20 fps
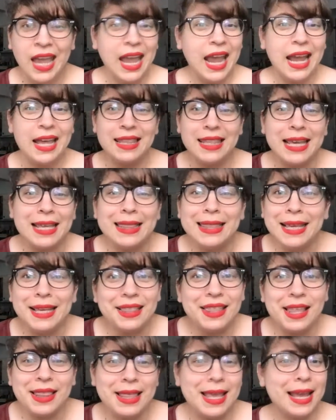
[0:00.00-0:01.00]
And they think
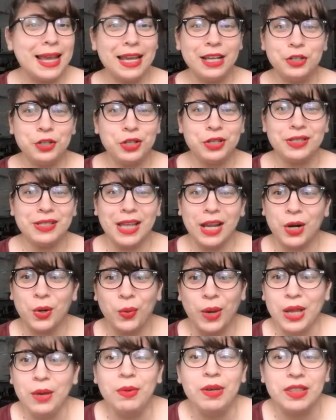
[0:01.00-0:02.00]
that they can just get
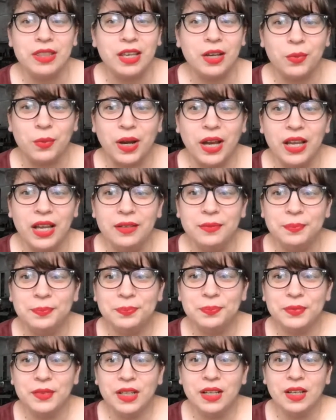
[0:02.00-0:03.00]
away with it, right?
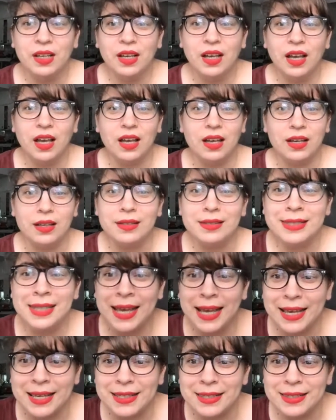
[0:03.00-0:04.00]

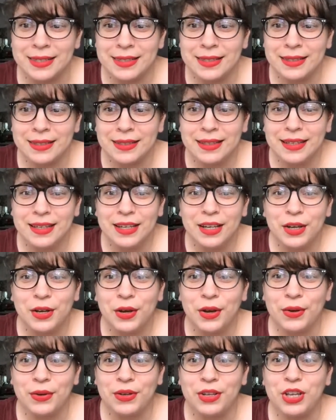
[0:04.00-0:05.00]
Tess,
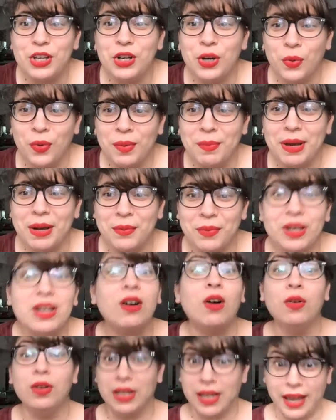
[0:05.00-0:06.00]
you know what
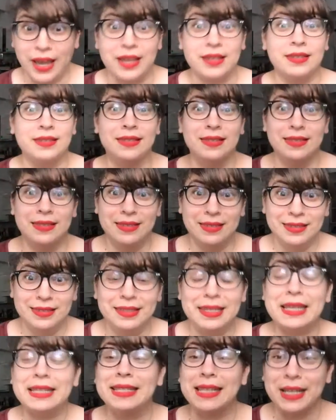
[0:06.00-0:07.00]
oh yes,
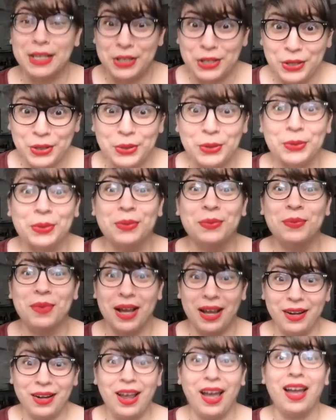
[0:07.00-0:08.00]
I do.
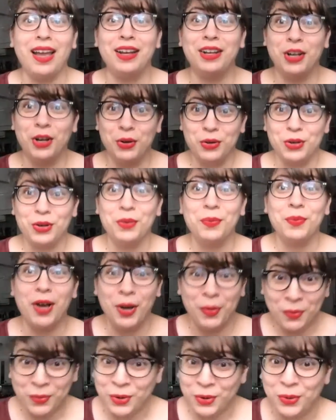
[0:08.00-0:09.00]
I know your
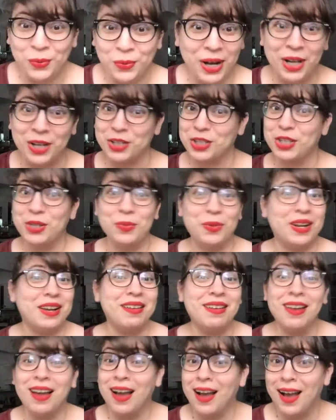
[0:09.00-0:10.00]
mom real well. She would
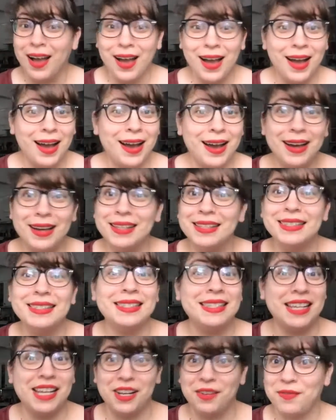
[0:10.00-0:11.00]
not
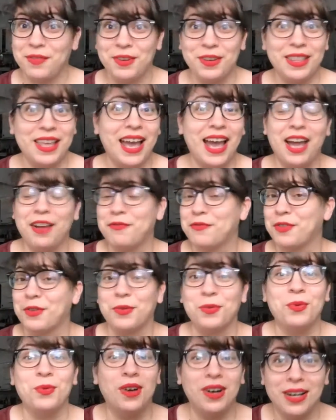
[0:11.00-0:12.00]
stand for that for
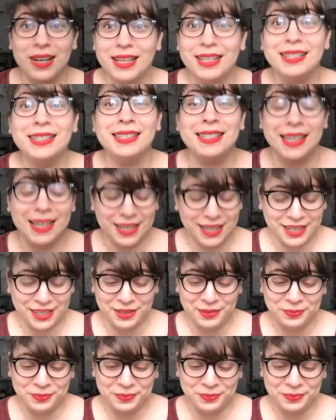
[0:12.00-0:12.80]
1 second.